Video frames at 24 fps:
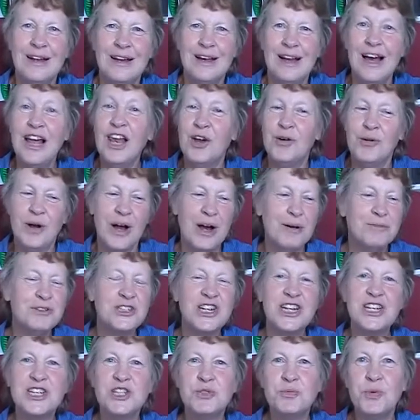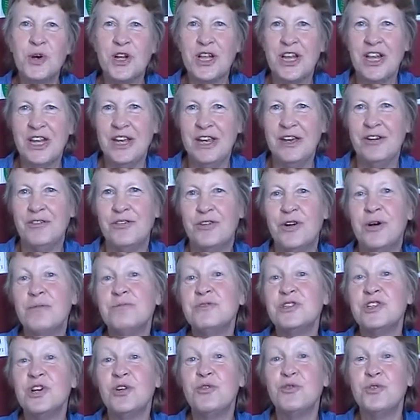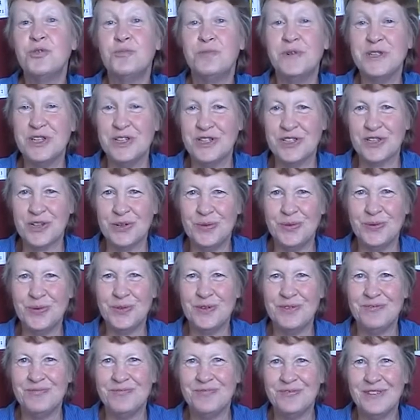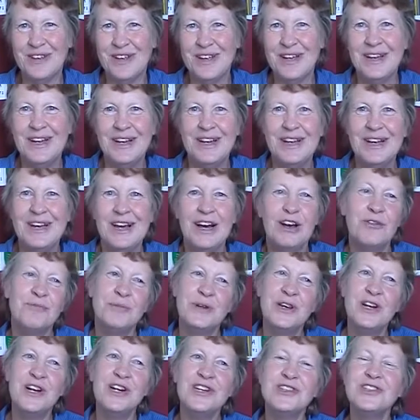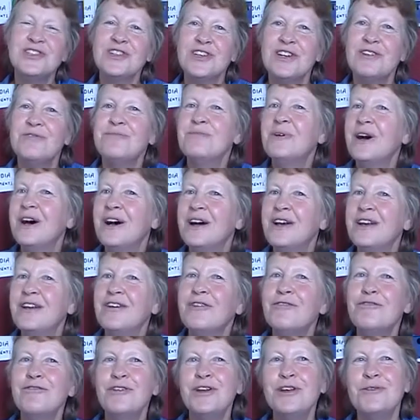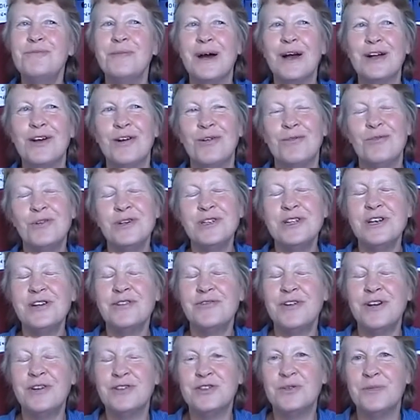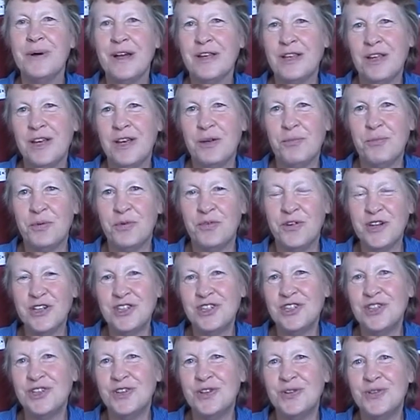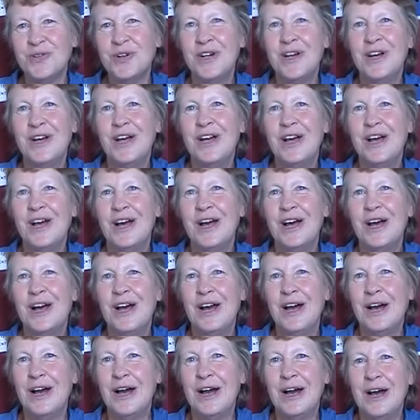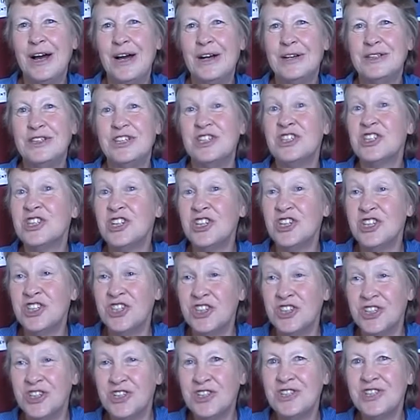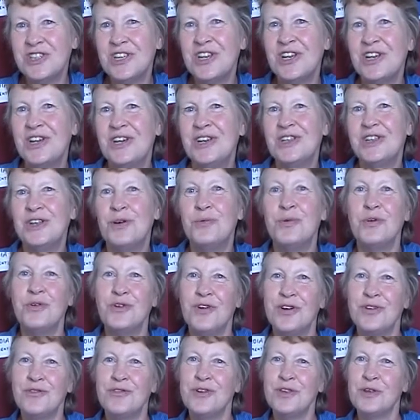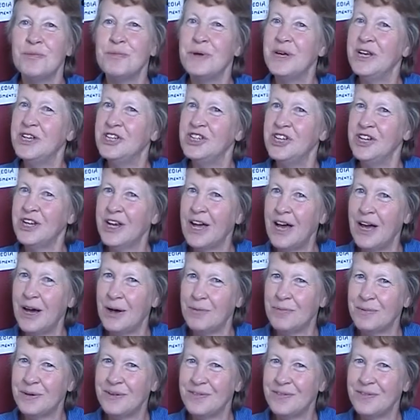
Hello, I'm Janice Whatley from Salford Business School. I've been asked to give my feedback on what I felt about the professional uh, discussions that were run for the PG CAP.